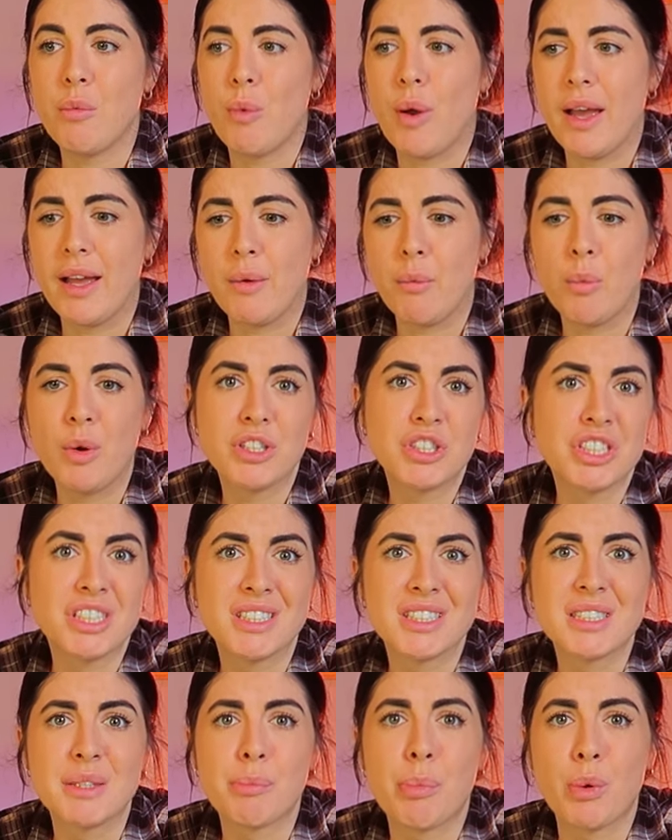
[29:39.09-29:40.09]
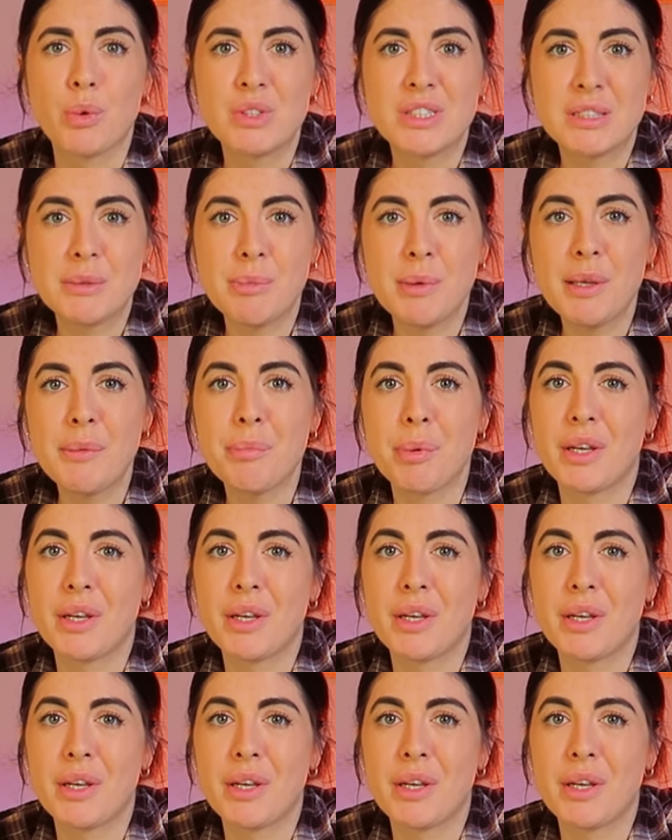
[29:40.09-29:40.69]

which it's supposed to be,